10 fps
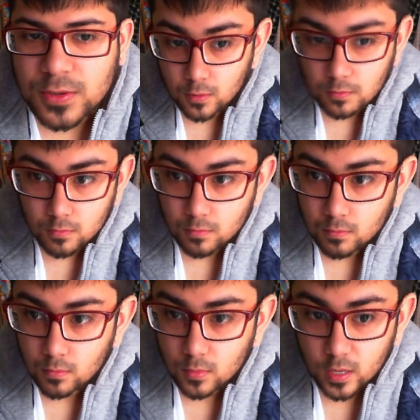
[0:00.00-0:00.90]
Like if I
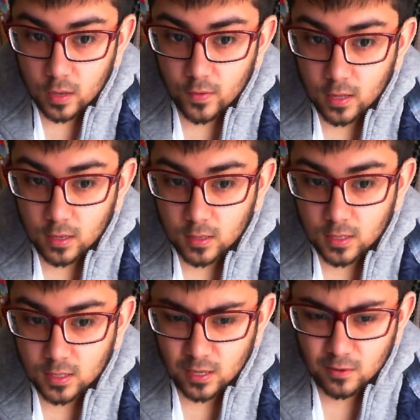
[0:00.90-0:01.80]
click this, I look
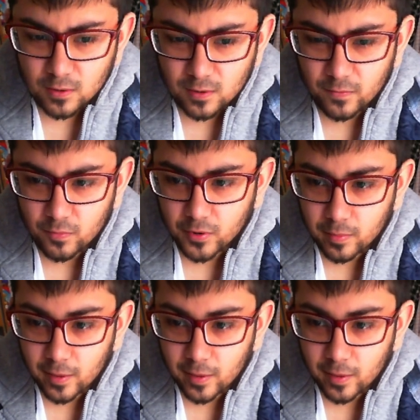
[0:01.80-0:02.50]
pretty bad.